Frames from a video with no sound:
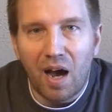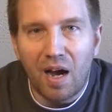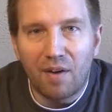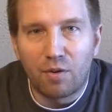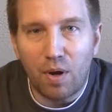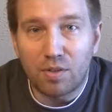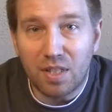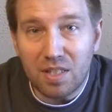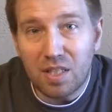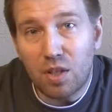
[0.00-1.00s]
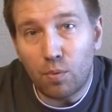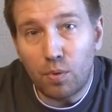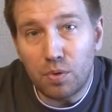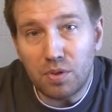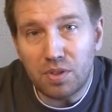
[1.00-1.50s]
Uh, if you'd rather just see the
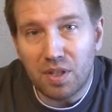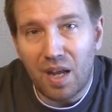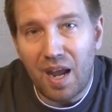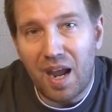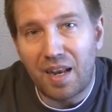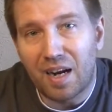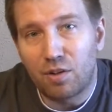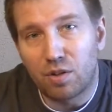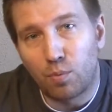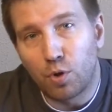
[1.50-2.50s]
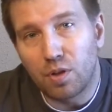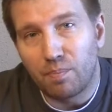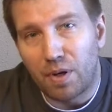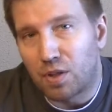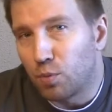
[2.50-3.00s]
rules, and I can do some rule,
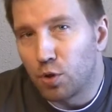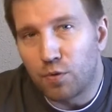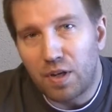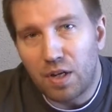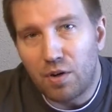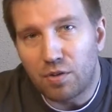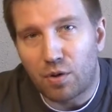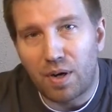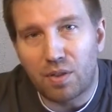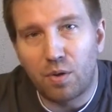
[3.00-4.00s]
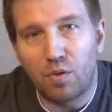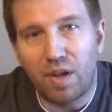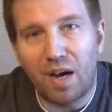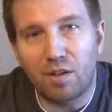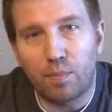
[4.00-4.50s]
a bunch of rules videos and crank
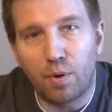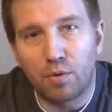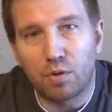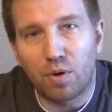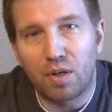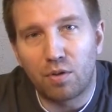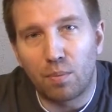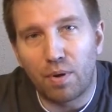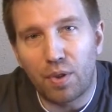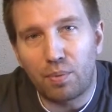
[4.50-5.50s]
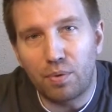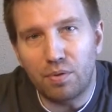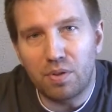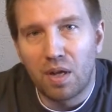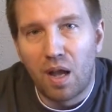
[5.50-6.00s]
those out as opposed to trying to do the
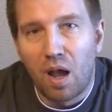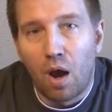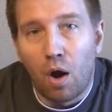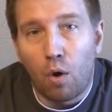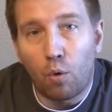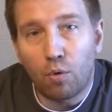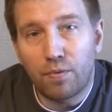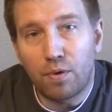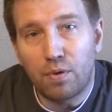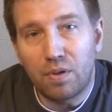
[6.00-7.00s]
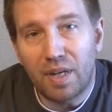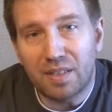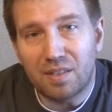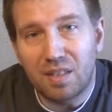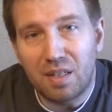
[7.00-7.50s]
playthroughs, or if you'd
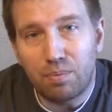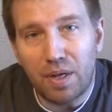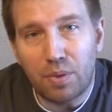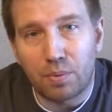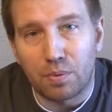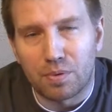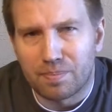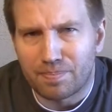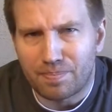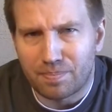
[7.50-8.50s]
like to see playthroughs,